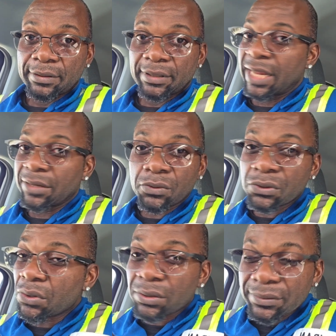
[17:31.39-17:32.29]
That does
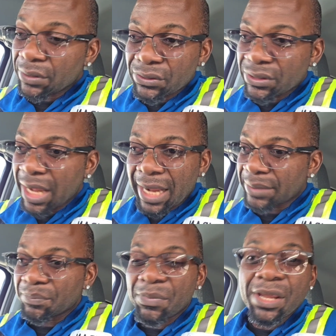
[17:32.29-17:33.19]
not
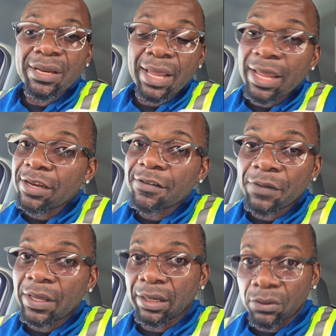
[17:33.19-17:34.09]
mean
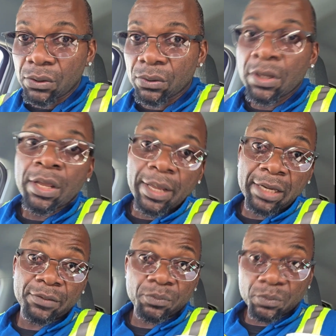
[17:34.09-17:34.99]
anything at all.
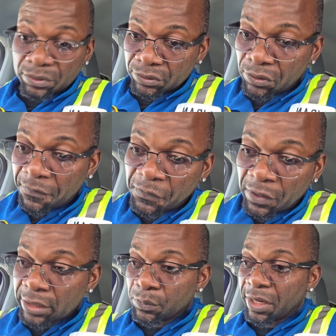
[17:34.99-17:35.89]
And so far
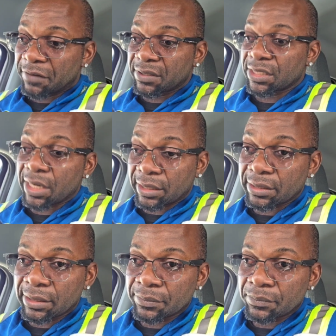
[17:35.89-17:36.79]
as we have
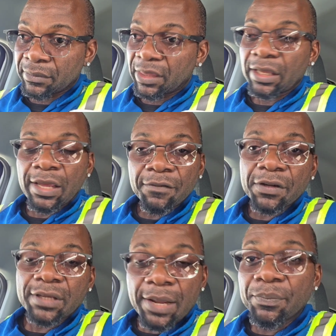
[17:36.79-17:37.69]
checked, every
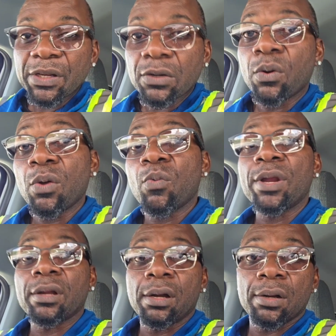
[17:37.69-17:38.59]
time Bitcoin
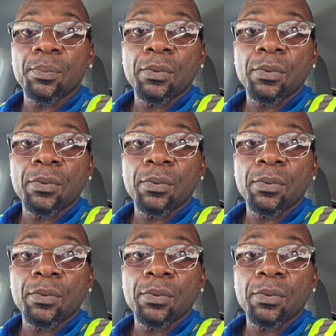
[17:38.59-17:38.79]
went up,